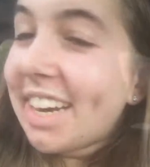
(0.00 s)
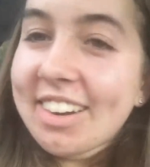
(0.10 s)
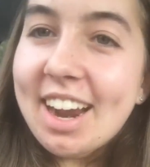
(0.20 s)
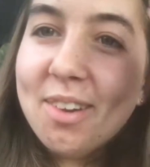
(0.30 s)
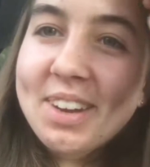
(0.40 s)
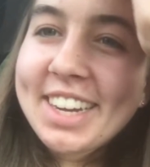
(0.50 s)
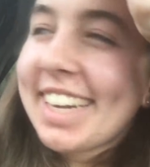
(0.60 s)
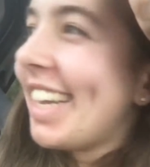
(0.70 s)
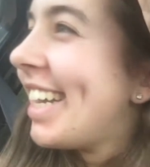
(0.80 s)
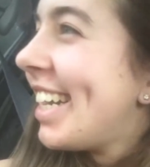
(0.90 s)
All right, we
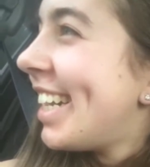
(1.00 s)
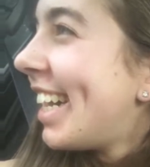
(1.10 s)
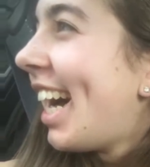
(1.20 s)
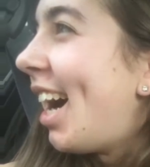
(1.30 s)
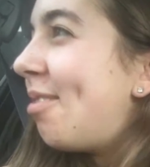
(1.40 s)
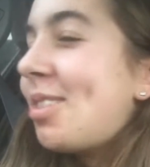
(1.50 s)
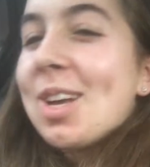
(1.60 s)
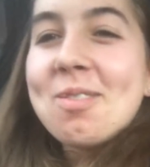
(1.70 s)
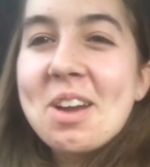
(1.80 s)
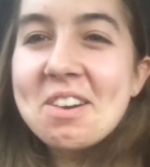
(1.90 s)
are here. I'm
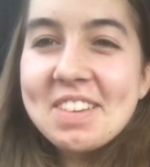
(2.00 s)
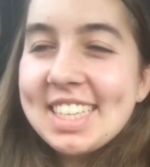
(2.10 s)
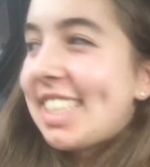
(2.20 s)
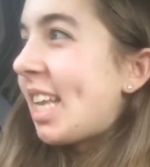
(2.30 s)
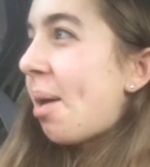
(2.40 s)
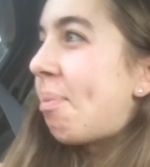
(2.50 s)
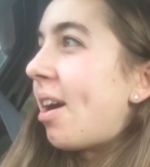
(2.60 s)
so nervous,